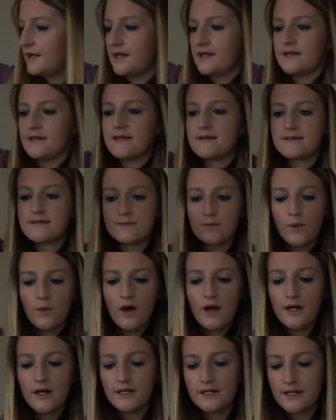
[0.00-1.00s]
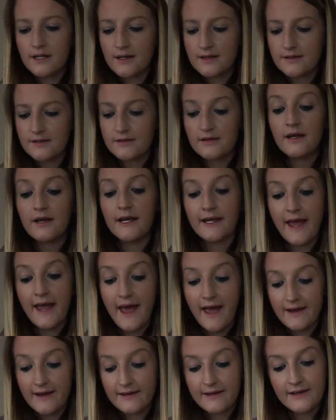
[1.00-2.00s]
This one is
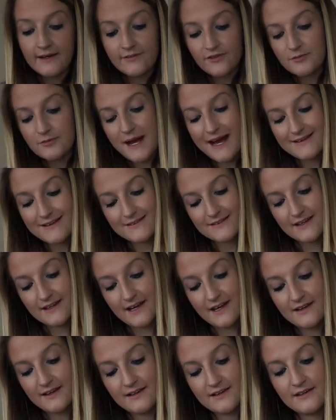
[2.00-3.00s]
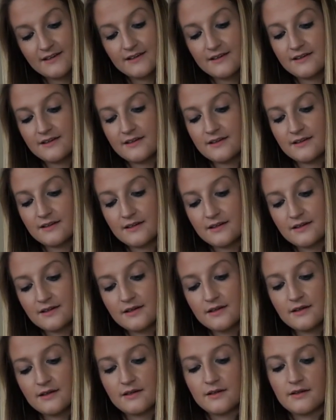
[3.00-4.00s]
again from Asda.
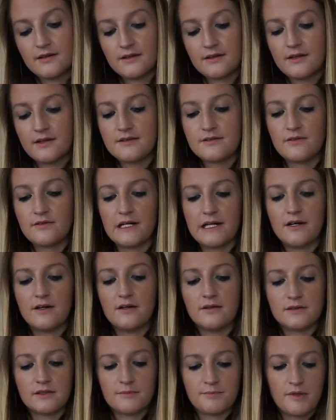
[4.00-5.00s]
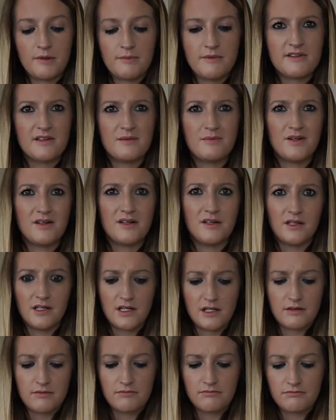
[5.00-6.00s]
These are really old. I promise I'm not
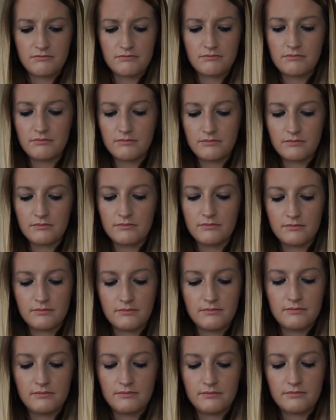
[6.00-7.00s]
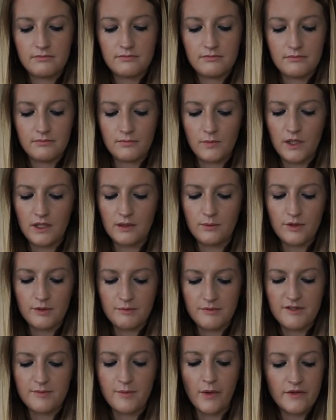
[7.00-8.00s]
like, well, I wouldn't
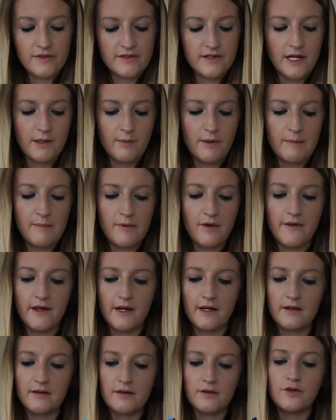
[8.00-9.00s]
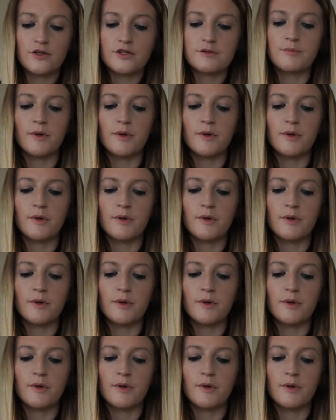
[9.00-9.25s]
be sponsored anyway, I'm not that good.